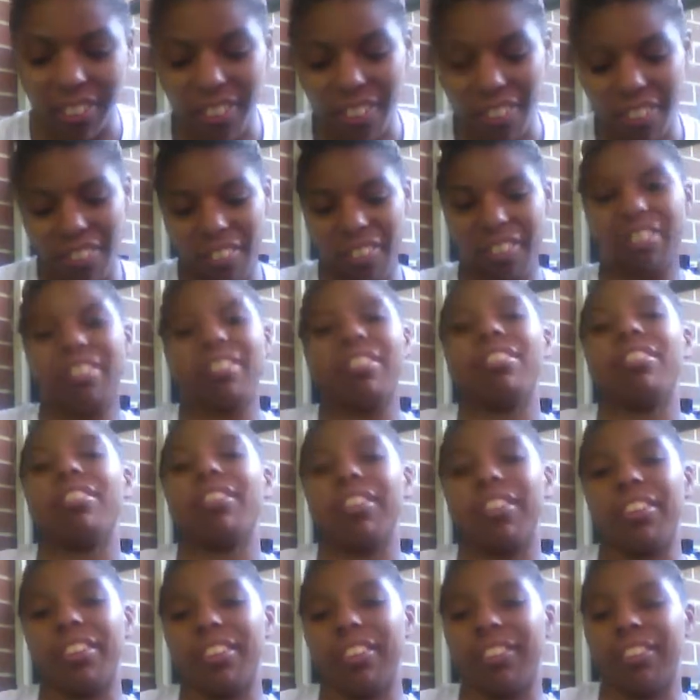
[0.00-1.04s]
this
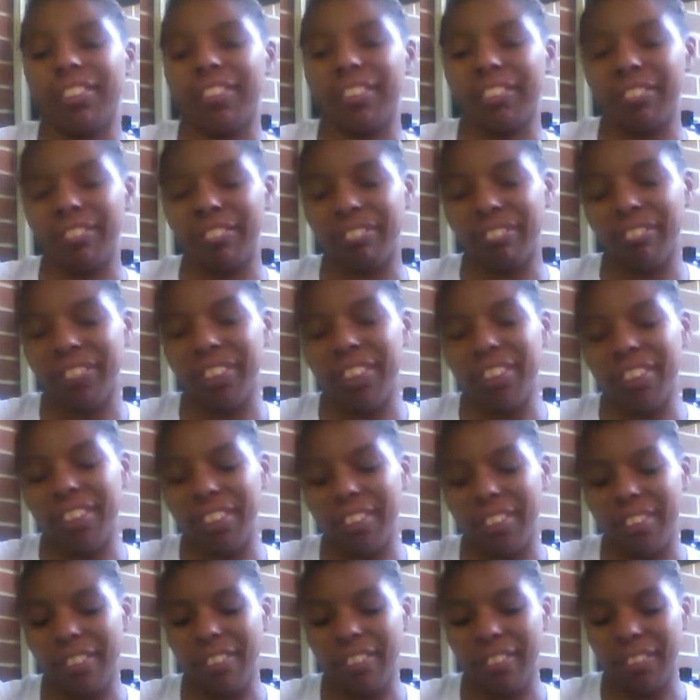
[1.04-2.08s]
gel, it
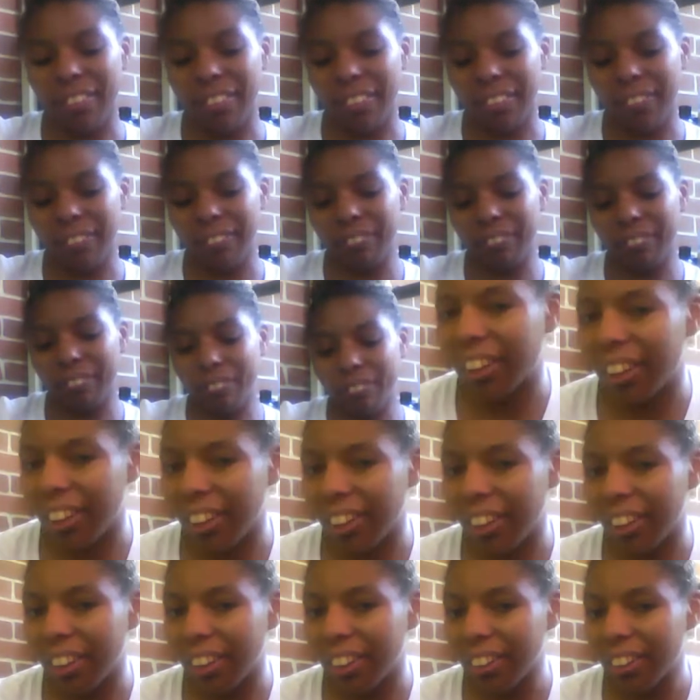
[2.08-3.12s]
does good.
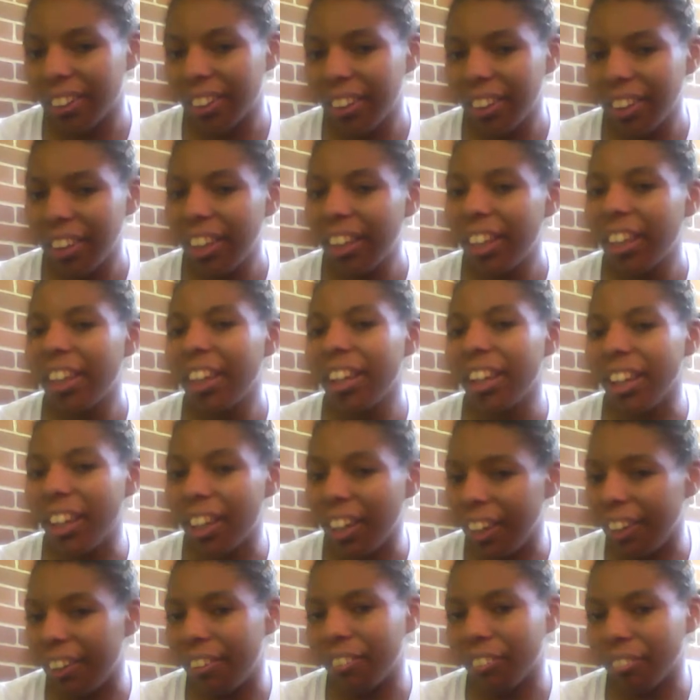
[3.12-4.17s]
And
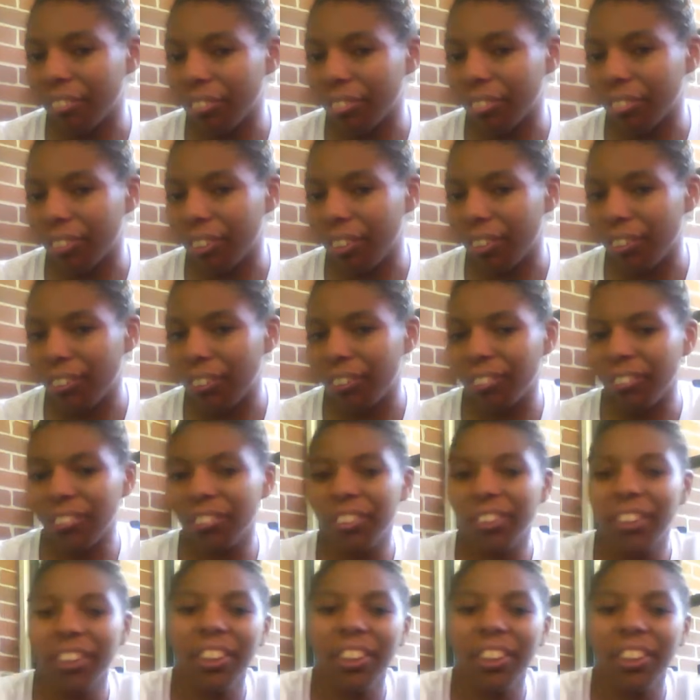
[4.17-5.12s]
edge control.